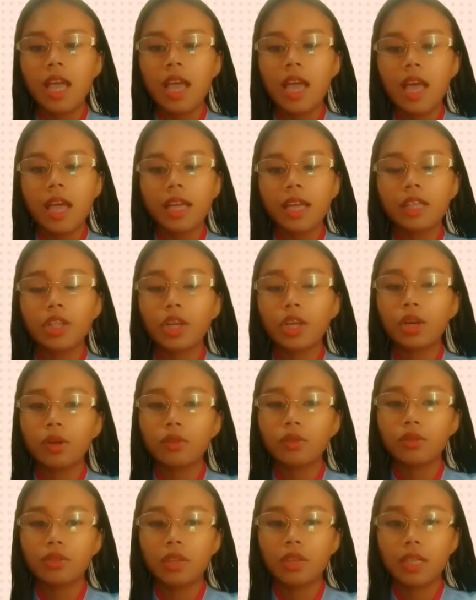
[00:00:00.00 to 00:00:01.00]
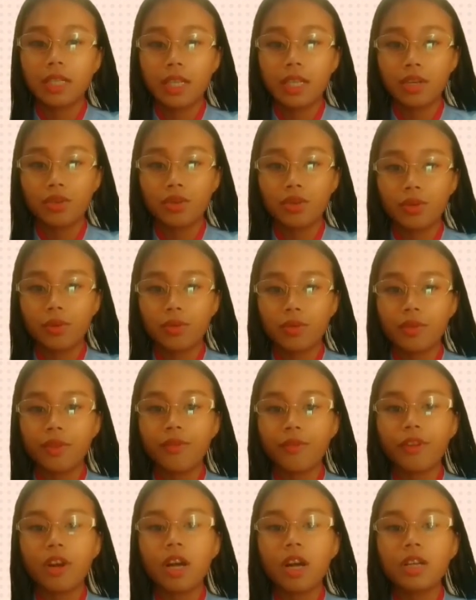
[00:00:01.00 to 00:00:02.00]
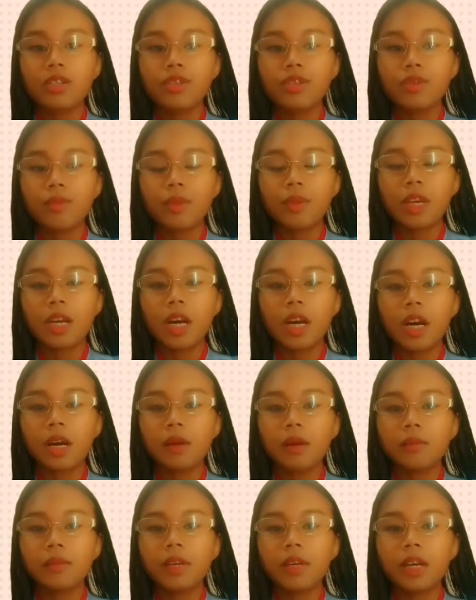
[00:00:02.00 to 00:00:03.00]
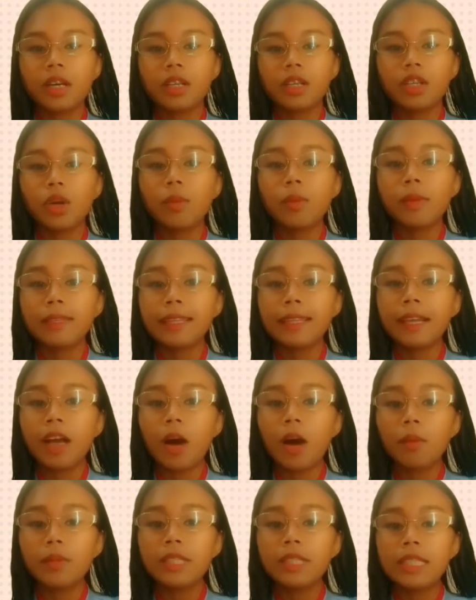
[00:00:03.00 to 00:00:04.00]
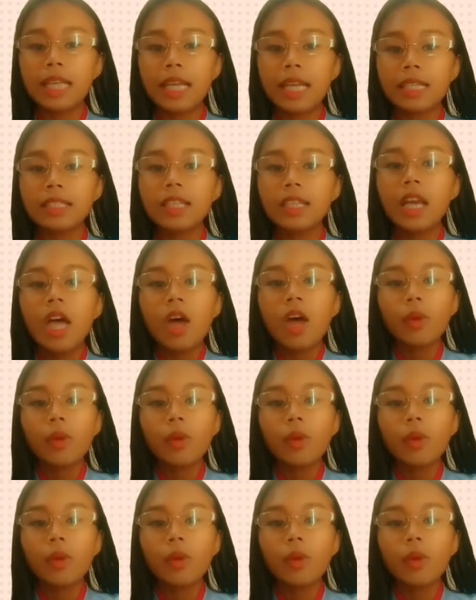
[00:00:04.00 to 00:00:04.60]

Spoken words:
intercultural issues. So for us to become globally competent,